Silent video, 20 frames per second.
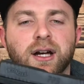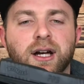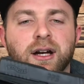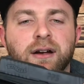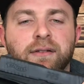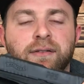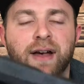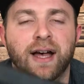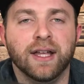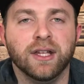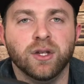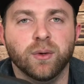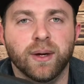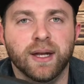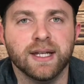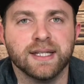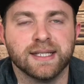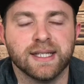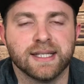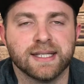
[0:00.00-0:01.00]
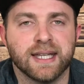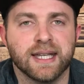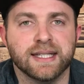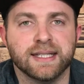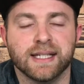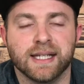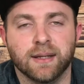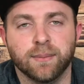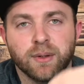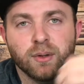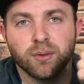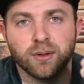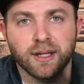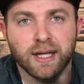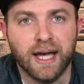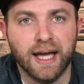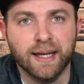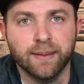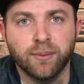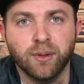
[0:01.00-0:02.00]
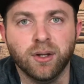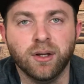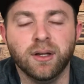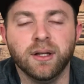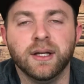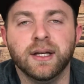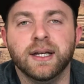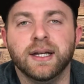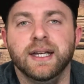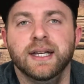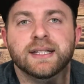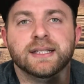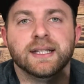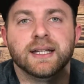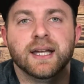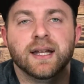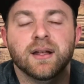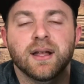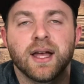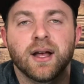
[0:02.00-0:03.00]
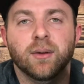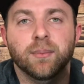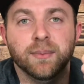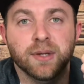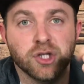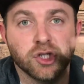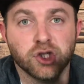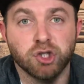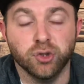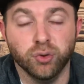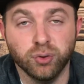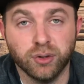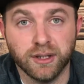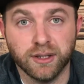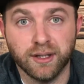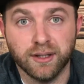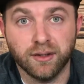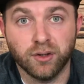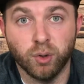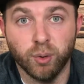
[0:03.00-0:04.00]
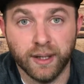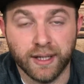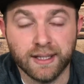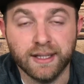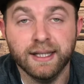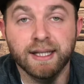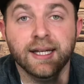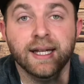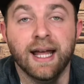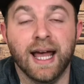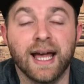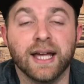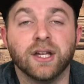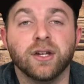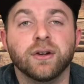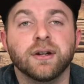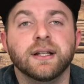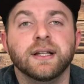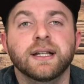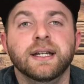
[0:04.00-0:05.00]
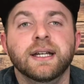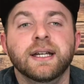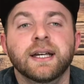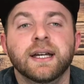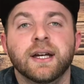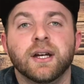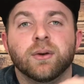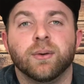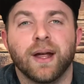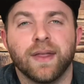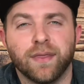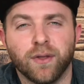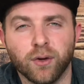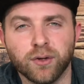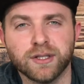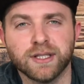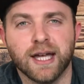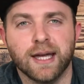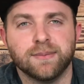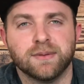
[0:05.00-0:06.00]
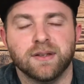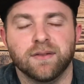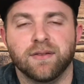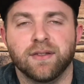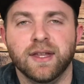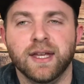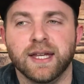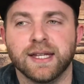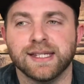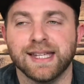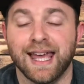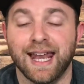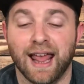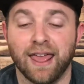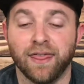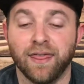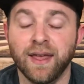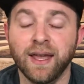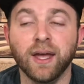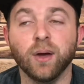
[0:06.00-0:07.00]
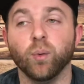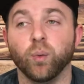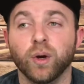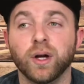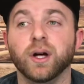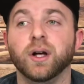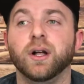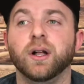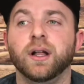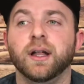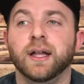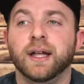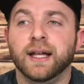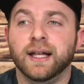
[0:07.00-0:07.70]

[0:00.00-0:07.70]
evaluate is it going to be reliable? Is it going to help me shoot quickly and accurately, right? Those types of things. And I think it will.